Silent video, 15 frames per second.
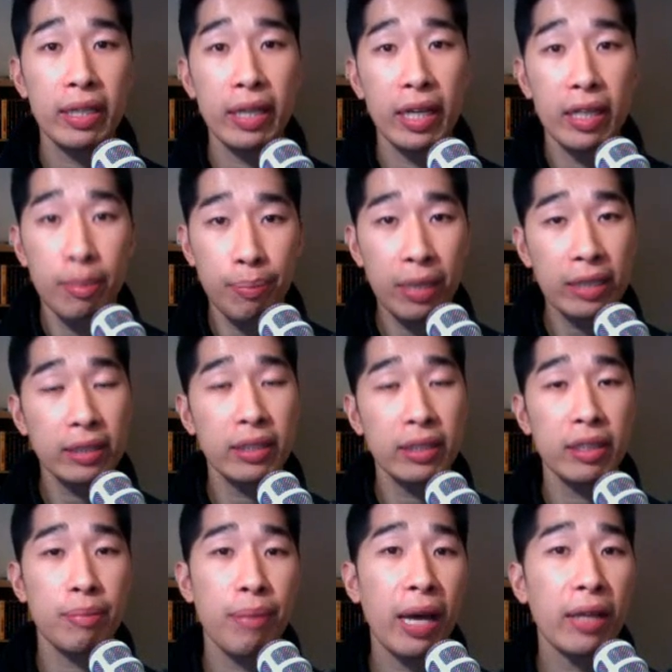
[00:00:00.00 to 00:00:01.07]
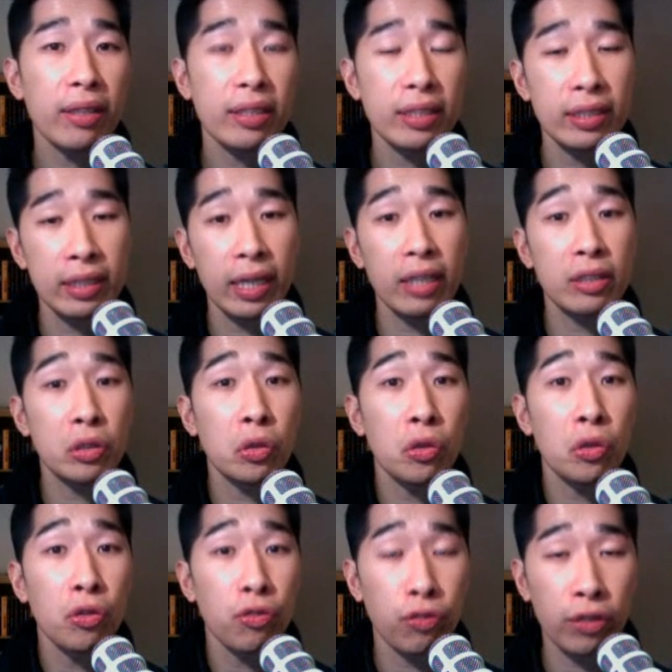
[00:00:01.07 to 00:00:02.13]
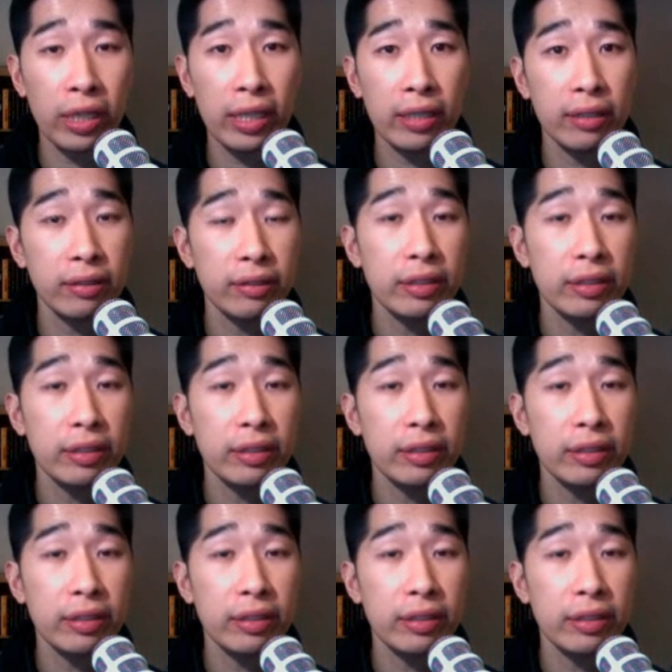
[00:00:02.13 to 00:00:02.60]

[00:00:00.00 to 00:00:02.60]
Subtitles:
And the best thing about this is that it's all free.